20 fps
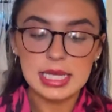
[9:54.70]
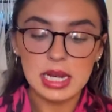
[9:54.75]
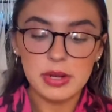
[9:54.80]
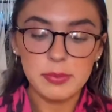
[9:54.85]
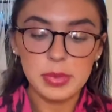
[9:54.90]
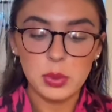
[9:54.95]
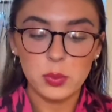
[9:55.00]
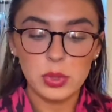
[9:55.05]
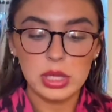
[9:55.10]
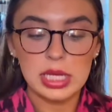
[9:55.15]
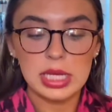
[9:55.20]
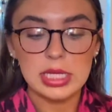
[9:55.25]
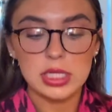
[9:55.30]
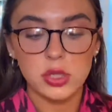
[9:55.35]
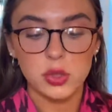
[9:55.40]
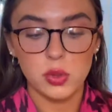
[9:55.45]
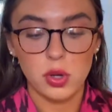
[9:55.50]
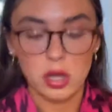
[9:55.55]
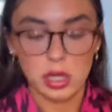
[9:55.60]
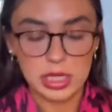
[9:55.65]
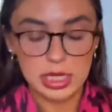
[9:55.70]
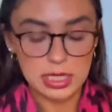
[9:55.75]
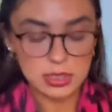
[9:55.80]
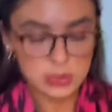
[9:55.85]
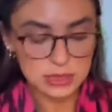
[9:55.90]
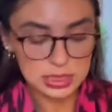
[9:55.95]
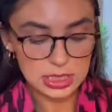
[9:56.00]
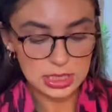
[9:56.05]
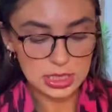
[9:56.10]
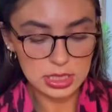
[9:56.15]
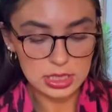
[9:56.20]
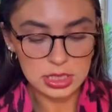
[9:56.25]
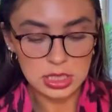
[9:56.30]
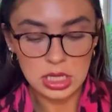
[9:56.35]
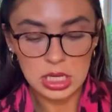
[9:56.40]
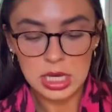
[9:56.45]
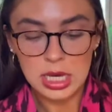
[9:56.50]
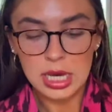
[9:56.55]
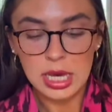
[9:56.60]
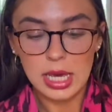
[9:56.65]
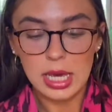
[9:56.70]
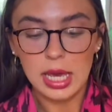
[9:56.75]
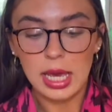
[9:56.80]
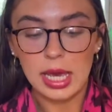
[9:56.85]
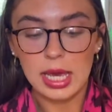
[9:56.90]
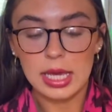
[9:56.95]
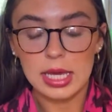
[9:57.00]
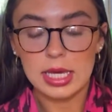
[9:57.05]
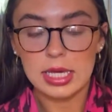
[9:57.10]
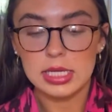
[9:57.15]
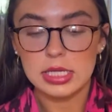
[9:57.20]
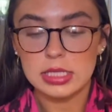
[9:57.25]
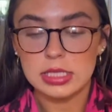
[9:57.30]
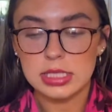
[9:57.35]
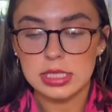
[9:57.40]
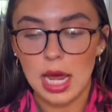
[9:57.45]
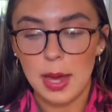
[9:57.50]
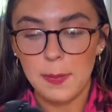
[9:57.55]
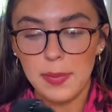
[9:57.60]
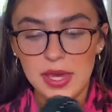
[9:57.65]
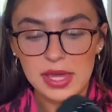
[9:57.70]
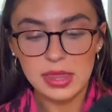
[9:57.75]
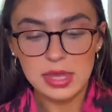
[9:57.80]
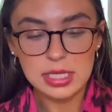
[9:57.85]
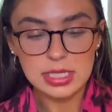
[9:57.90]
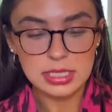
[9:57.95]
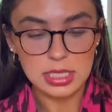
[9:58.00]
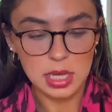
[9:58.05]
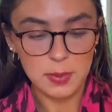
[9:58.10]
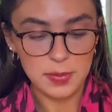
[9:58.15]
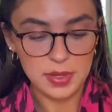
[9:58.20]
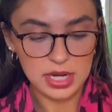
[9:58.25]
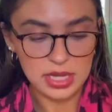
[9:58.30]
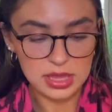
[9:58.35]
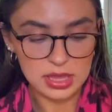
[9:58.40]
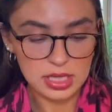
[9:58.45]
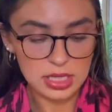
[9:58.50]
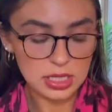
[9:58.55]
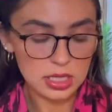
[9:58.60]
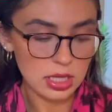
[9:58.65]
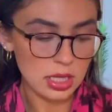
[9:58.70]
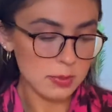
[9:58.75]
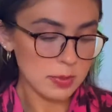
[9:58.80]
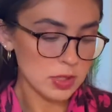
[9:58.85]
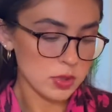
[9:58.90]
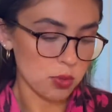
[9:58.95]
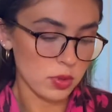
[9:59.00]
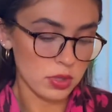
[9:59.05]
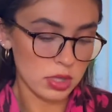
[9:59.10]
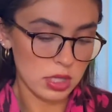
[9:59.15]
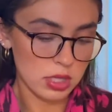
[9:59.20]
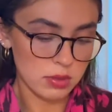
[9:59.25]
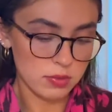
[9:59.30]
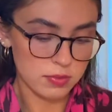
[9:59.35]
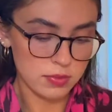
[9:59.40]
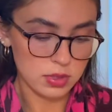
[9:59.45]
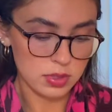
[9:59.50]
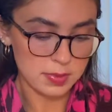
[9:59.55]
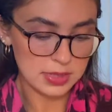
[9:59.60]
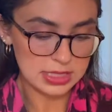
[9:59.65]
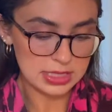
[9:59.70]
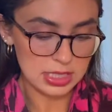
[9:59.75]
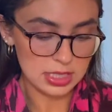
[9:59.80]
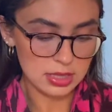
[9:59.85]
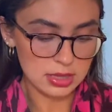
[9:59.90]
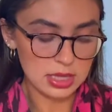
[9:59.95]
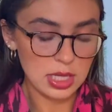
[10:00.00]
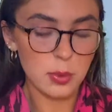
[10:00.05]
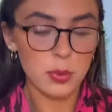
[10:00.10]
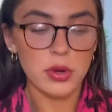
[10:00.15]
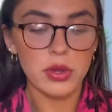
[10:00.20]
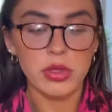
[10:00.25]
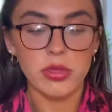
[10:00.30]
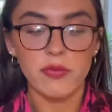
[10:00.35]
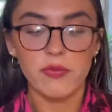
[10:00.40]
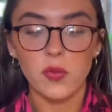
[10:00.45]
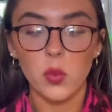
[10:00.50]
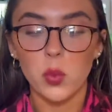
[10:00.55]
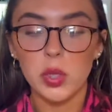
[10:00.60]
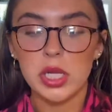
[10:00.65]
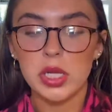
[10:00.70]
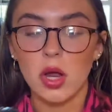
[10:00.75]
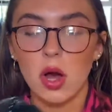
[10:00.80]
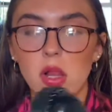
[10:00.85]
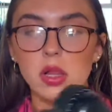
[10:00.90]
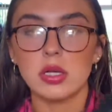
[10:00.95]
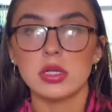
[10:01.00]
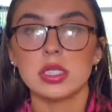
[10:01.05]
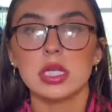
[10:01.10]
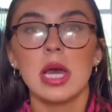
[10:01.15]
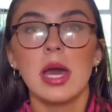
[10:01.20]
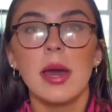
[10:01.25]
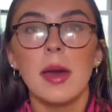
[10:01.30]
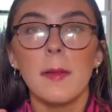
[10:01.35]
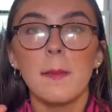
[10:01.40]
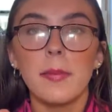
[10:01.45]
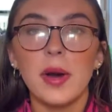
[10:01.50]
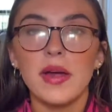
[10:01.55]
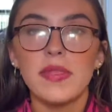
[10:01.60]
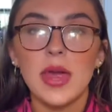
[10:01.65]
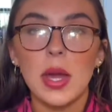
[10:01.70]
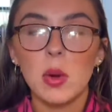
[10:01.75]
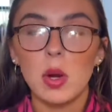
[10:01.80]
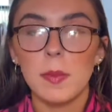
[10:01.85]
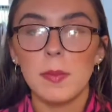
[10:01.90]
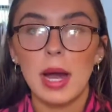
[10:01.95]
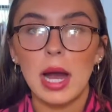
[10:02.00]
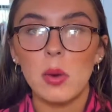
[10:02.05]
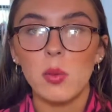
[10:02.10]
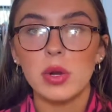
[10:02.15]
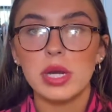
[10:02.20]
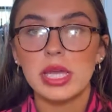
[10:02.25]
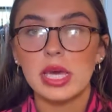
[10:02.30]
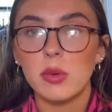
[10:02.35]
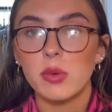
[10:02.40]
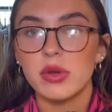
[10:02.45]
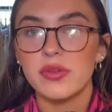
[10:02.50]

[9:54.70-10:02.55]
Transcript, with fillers: I've been really into crocodile skin and I picked these up and I think, how much were they? Let me see. They were $40, but they were buy one, get one